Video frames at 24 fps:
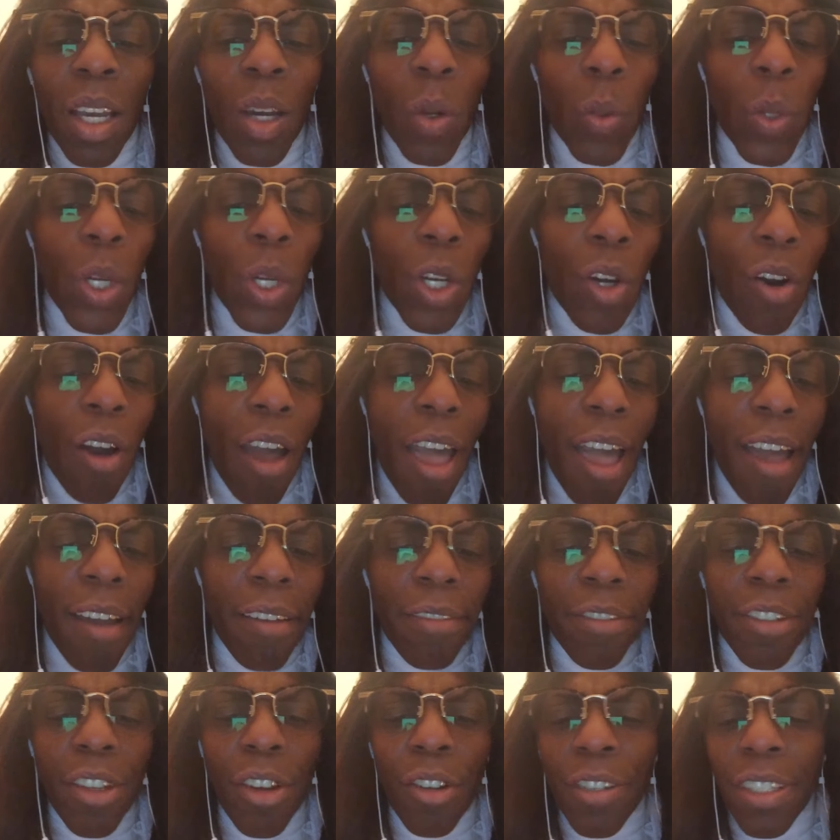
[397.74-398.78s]
We're going to have
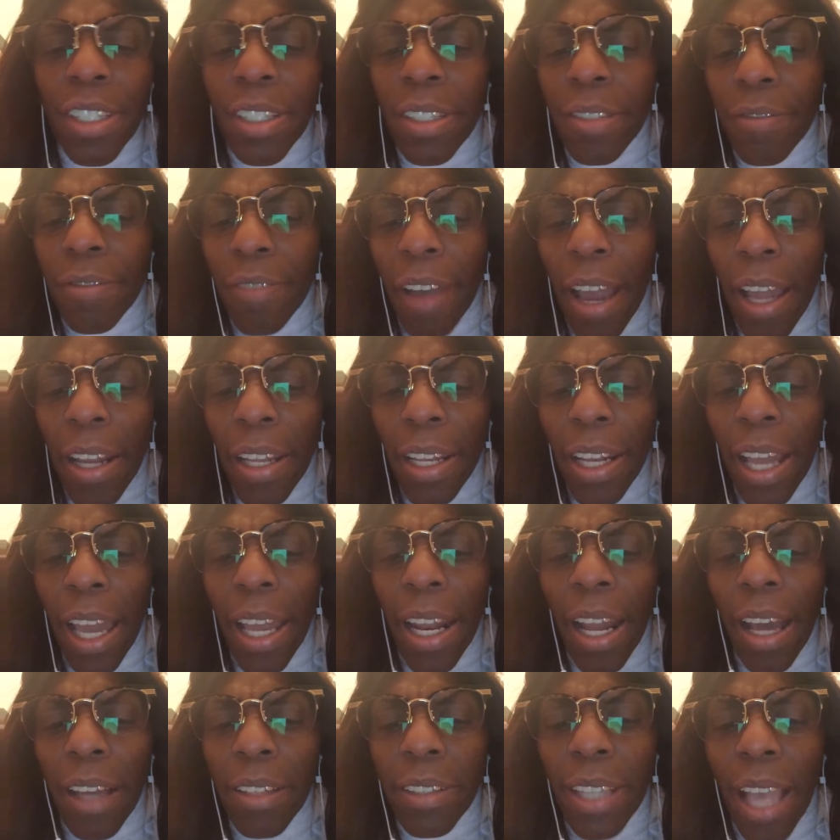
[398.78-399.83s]
service Friday night
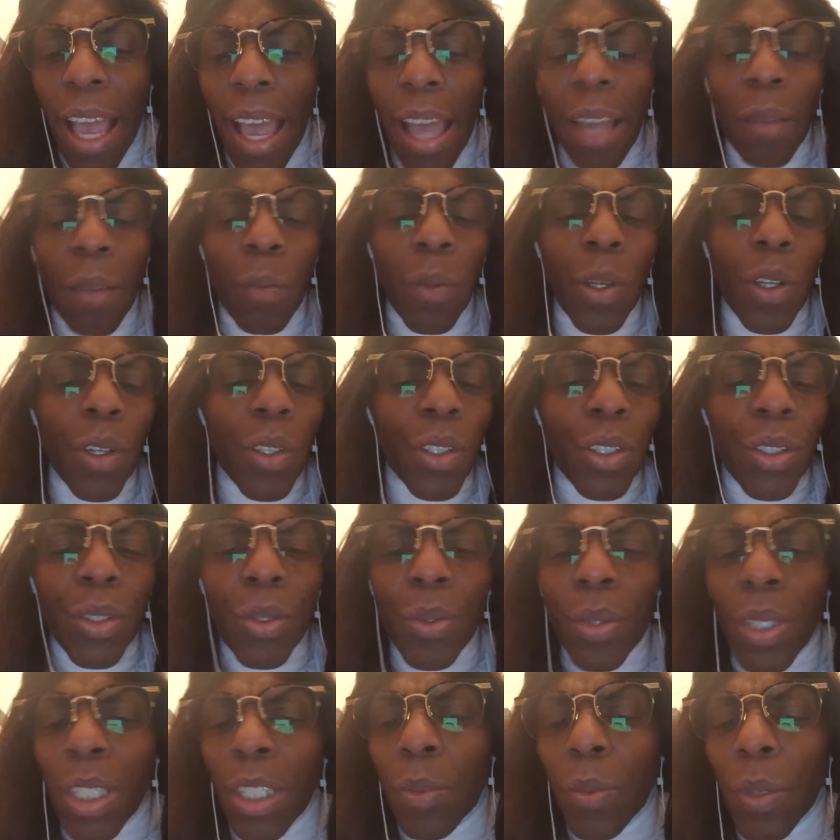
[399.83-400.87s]
outside. We're going to do
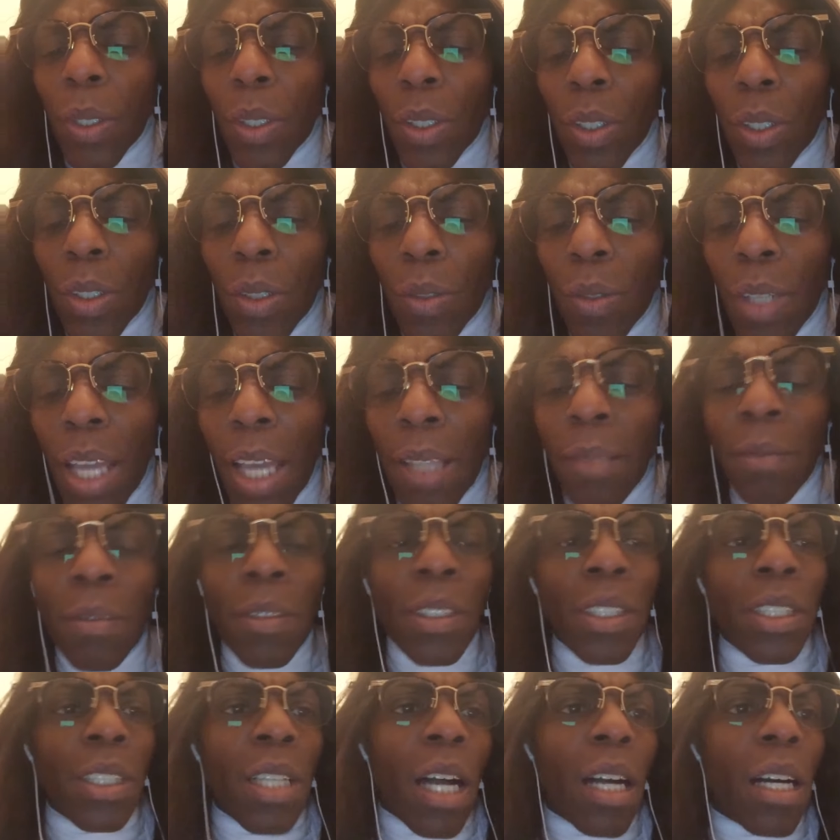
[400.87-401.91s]
this. We're going to do
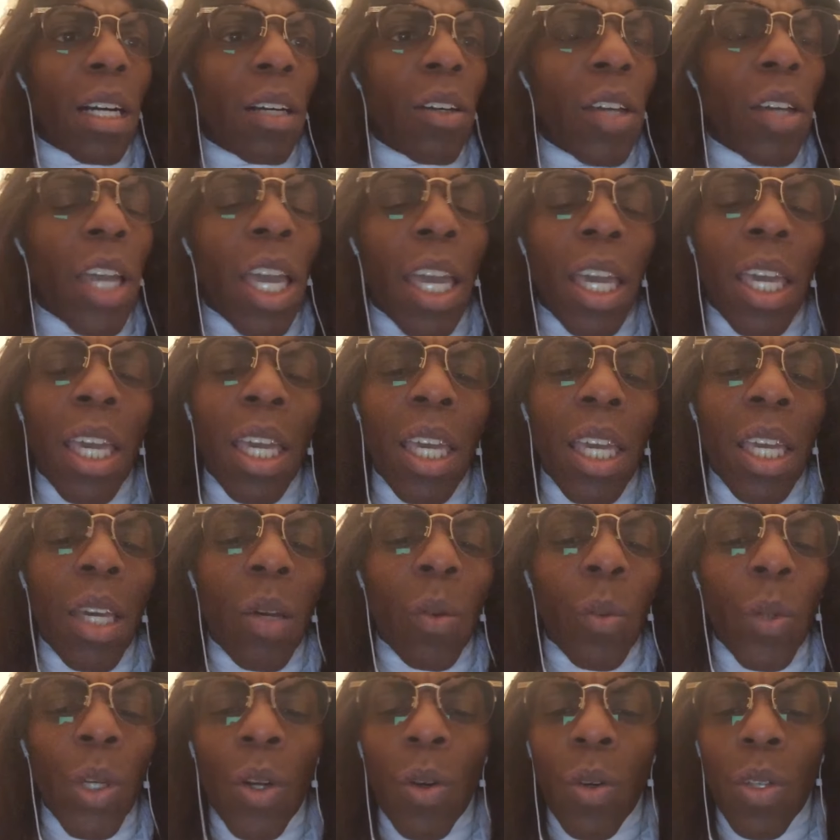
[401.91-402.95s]
that. Okay,
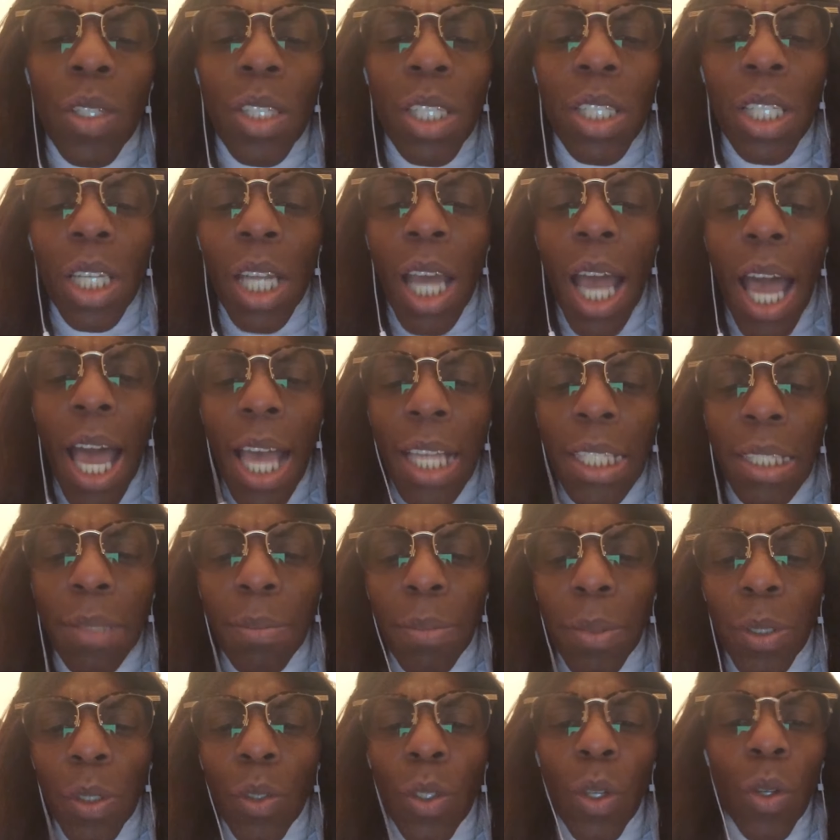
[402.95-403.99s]
we're going to the
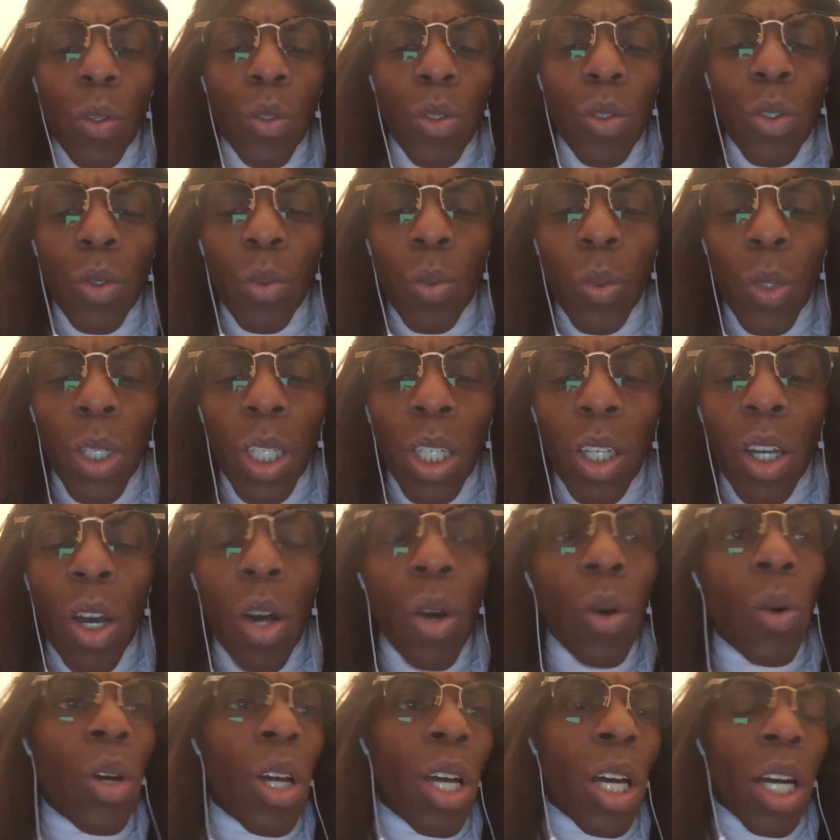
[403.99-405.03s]
hospital. Those who want to
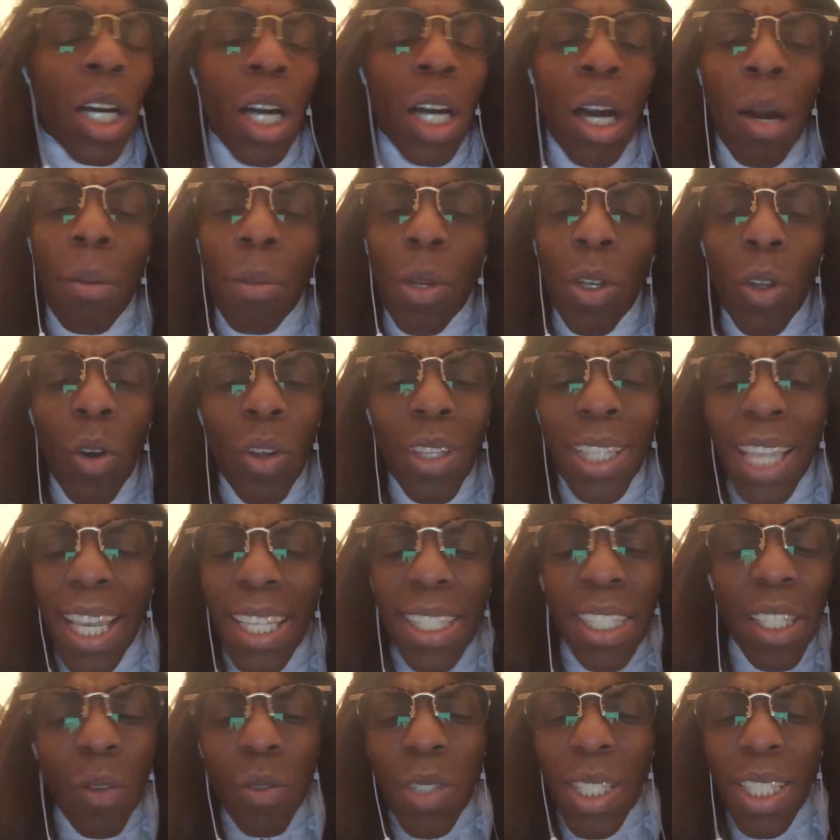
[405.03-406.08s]
go, come along. They
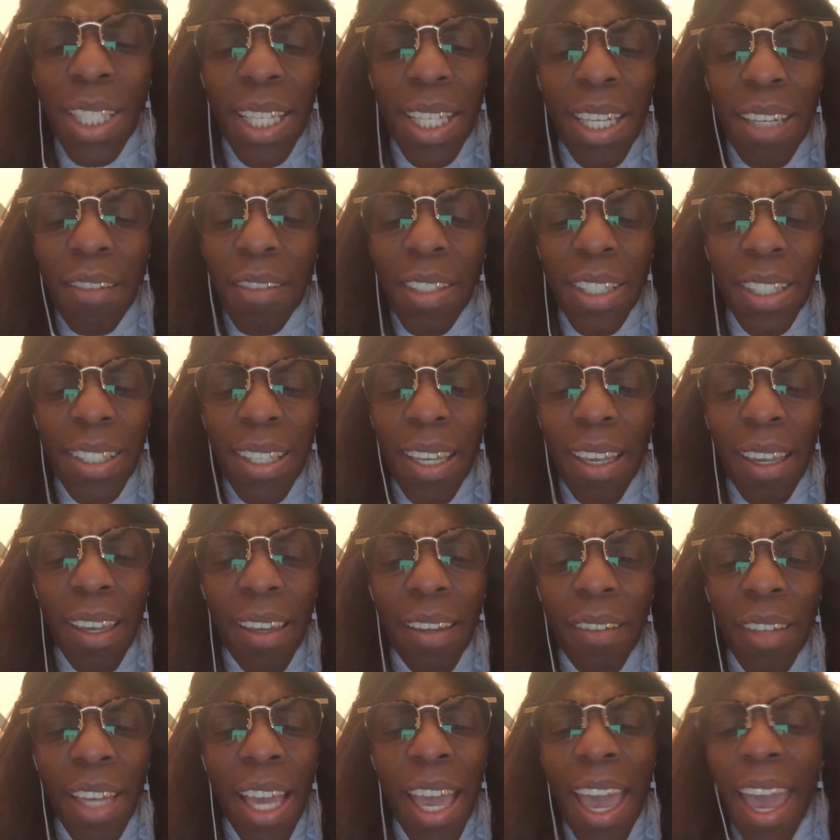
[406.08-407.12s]
so secretive,
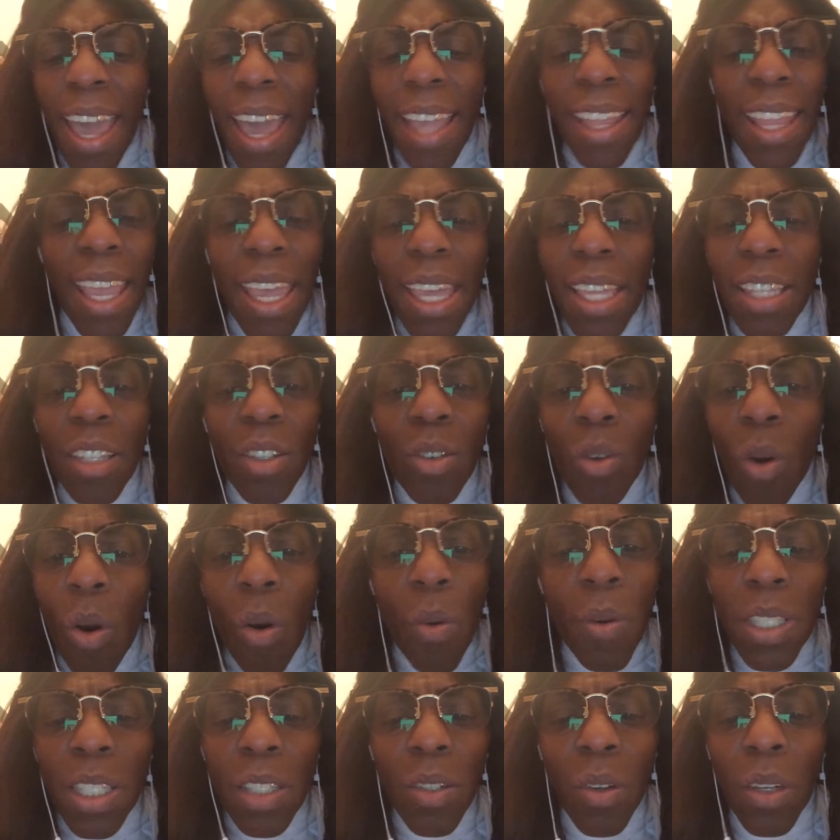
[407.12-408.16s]
and they
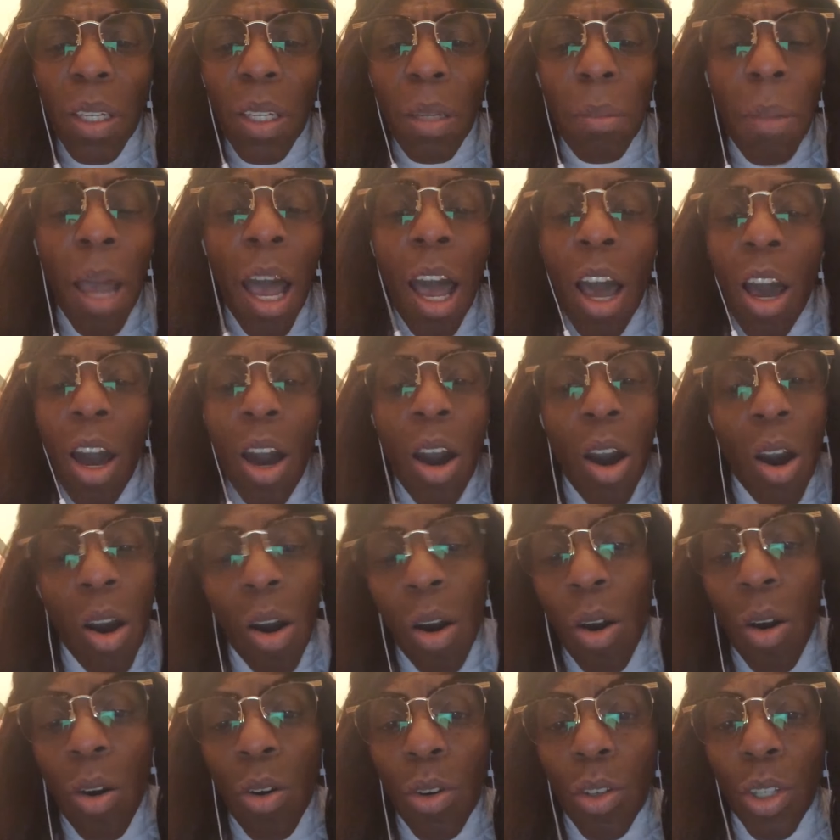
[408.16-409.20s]
always talking about,
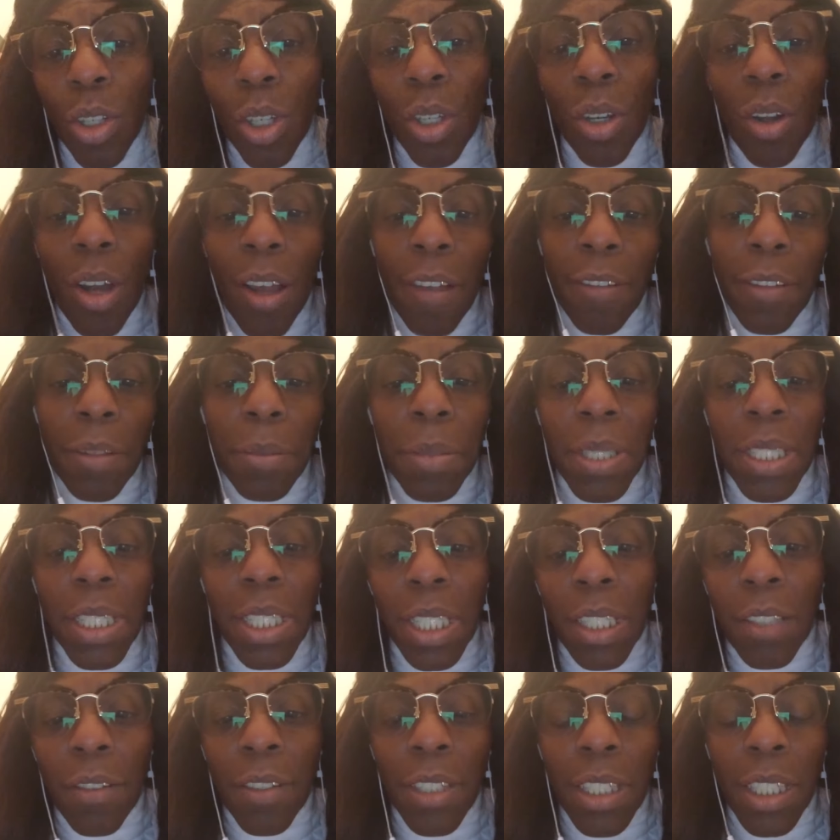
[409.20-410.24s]
oh, you don't have to be
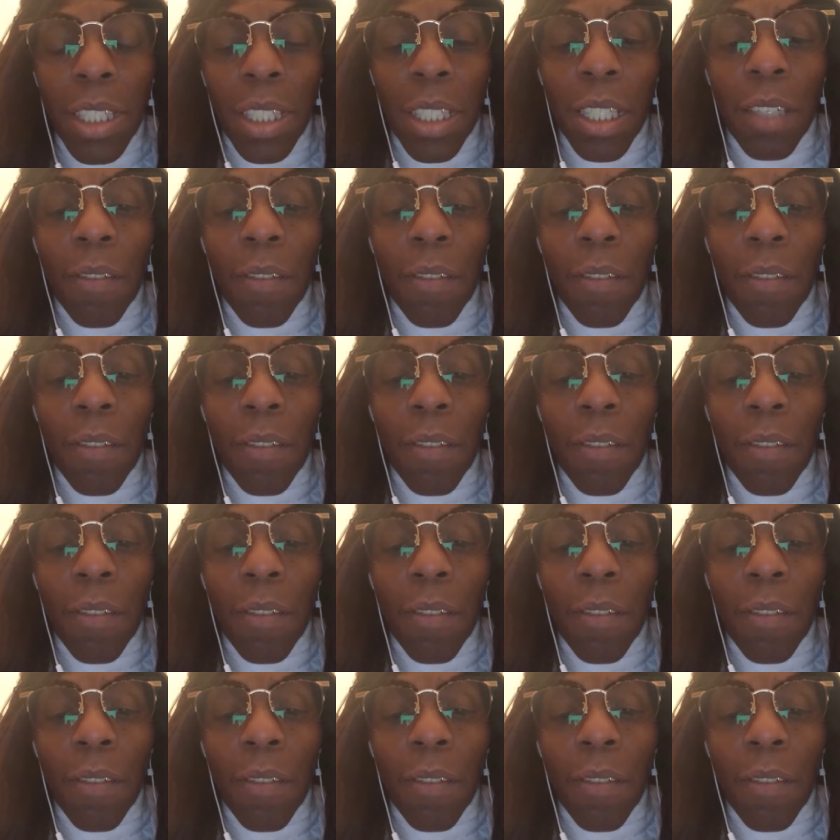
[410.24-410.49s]
secretive.